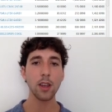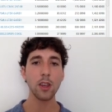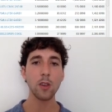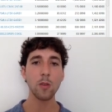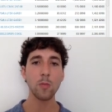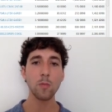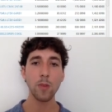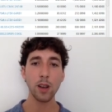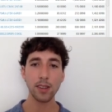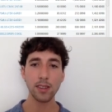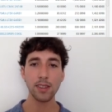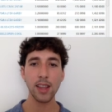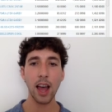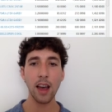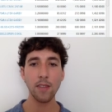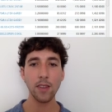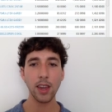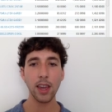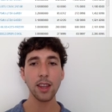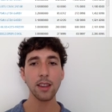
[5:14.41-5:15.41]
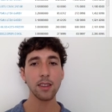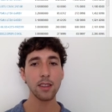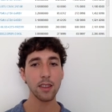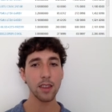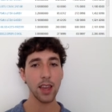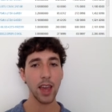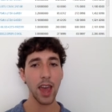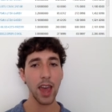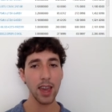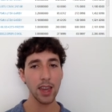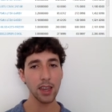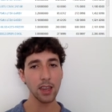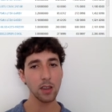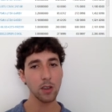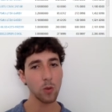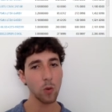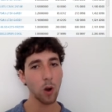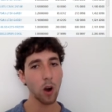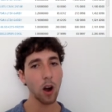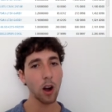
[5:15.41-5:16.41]
you must navigate to the
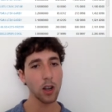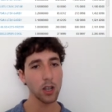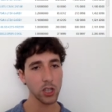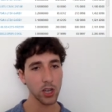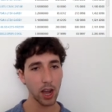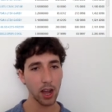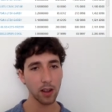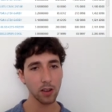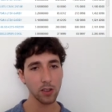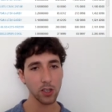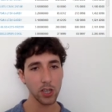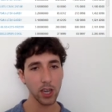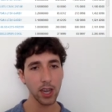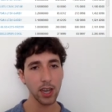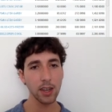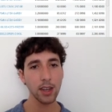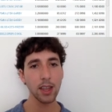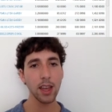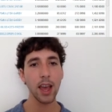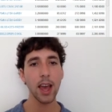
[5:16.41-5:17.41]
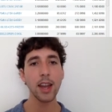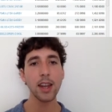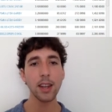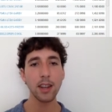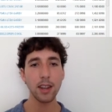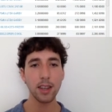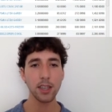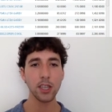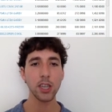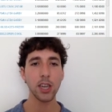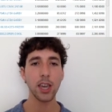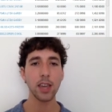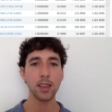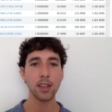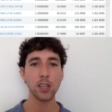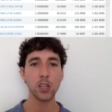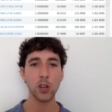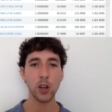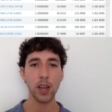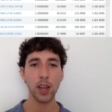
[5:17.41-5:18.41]
AEUR child chain and initiate the
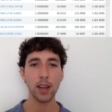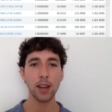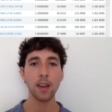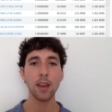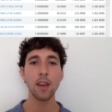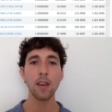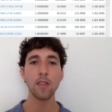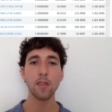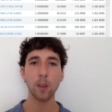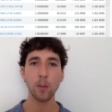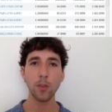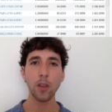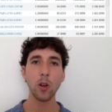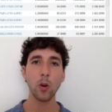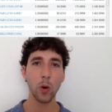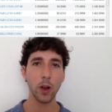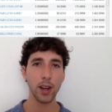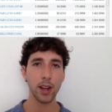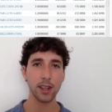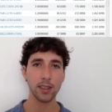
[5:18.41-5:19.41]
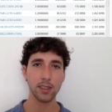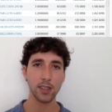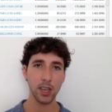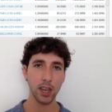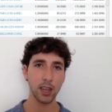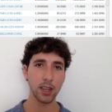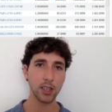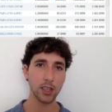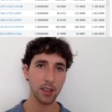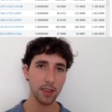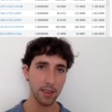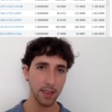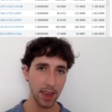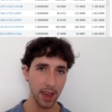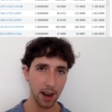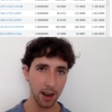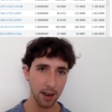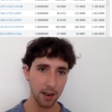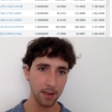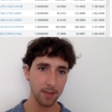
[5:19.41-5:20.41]
trade from the coin exchange
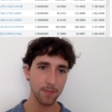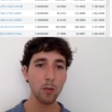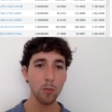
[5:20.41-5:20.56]
there.